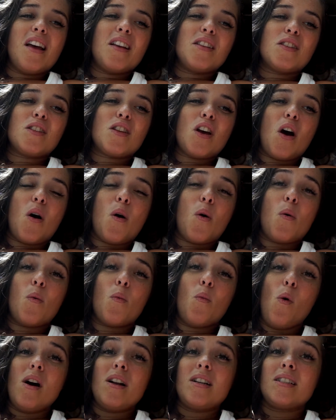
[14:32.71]
So
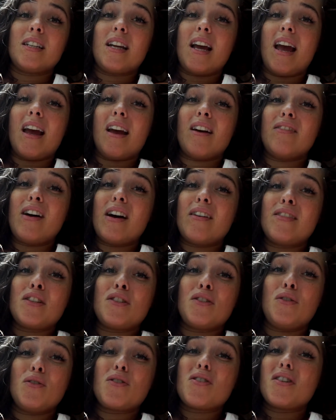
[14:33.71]
one day of having
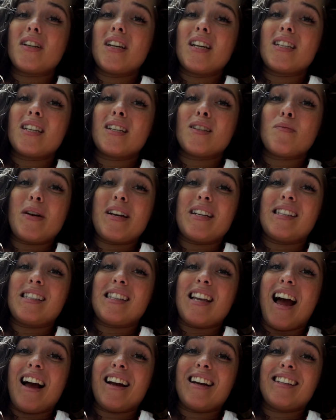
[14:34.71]
2 cookies as my
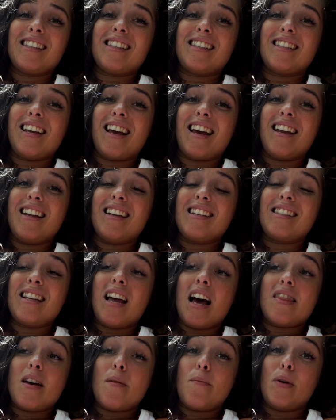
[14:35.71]
snack instead is
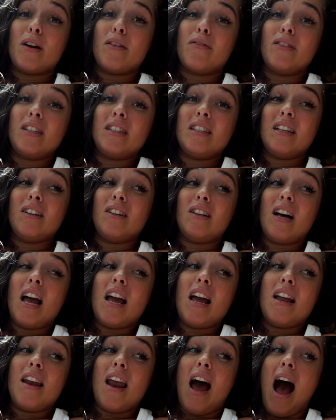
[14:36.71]
not that big of a deal,
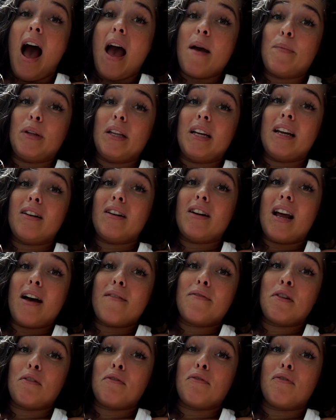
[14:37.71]
and I plan on
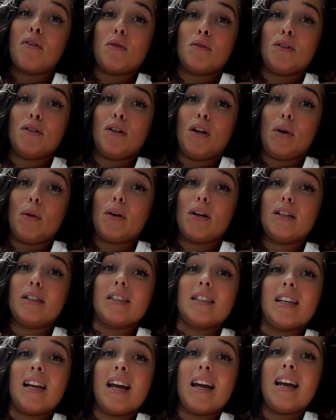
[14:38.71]
having frozen yogurt
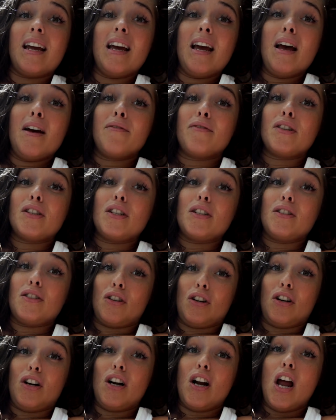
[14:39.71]
tonight for
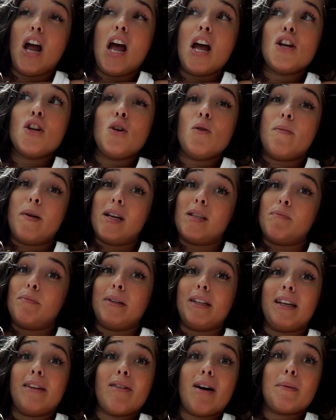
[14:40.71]
dessert. You best
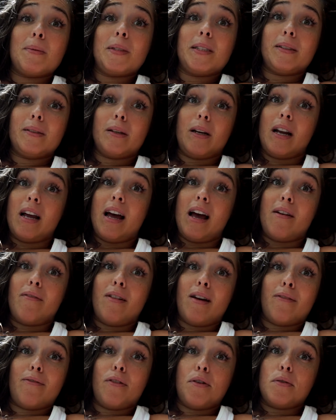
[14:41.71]
believe I'm still gonna have
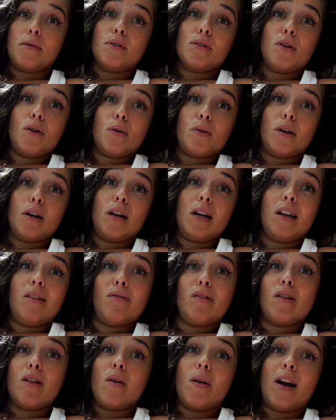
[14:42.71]
that frozen yogurt
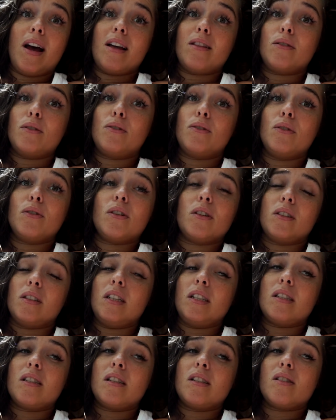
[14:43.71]
even though I have those 2
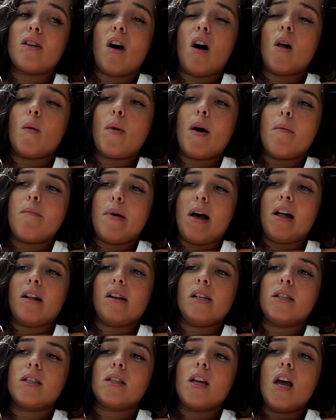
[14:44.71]
cookies. It's all about
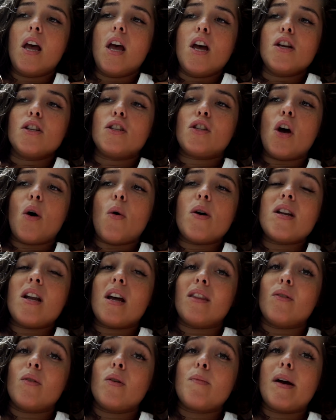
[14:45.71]
balance. So
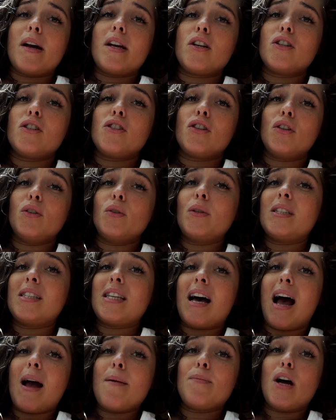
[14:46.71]
another reminder too is
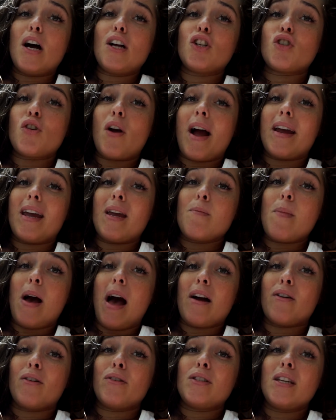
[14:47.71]
that I'm not tracking
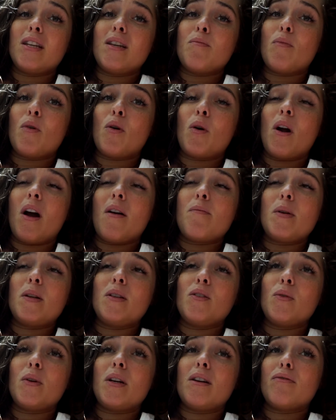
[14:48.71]
macros anymore. I've been
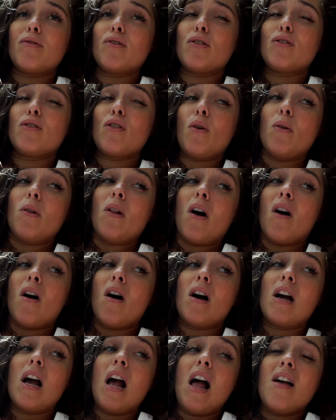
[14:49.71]
doing it for so
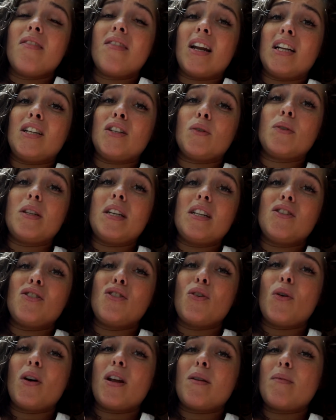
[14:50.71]
long that I don't need
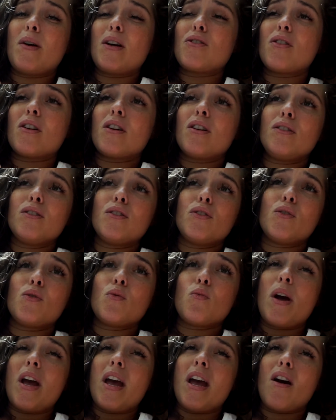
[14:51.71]
to, and I'm not trying to lose
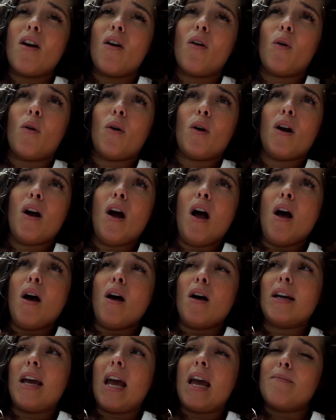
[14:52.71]
weight or
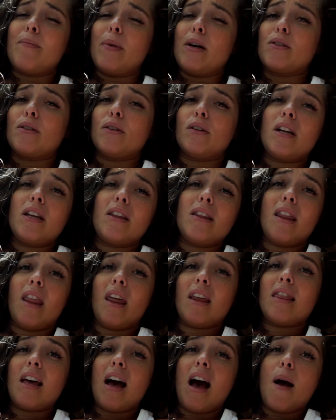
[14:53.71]
gain muscle or anything
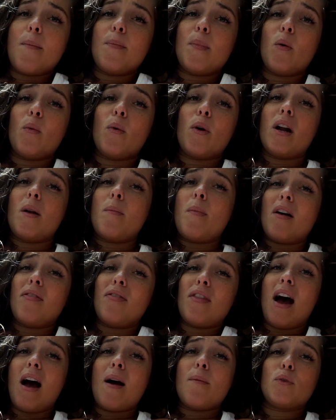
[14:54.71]
like that. I'm not worried about
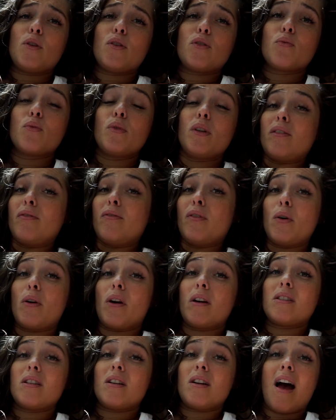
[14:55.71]
that. I'm just really
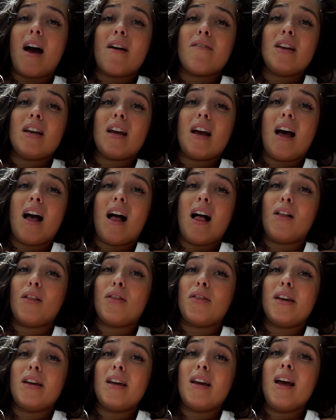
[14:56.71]
focused on having a
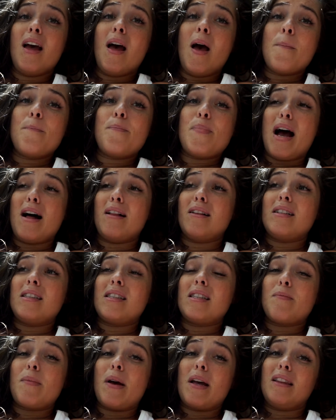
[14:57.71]
healthy
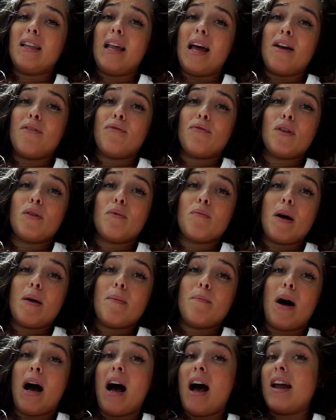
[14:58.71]
balance in my life with my
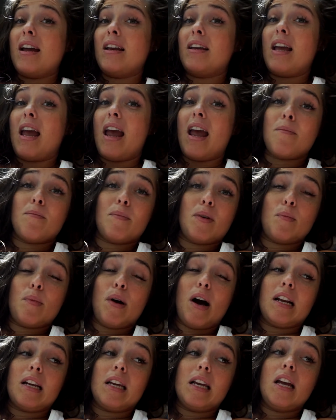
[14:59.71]
mind and my
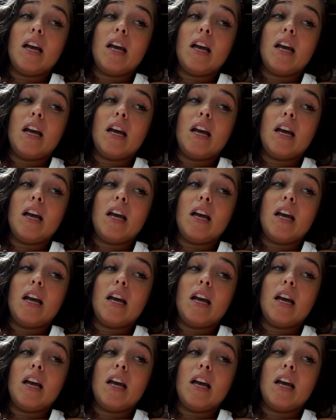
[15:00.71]
body.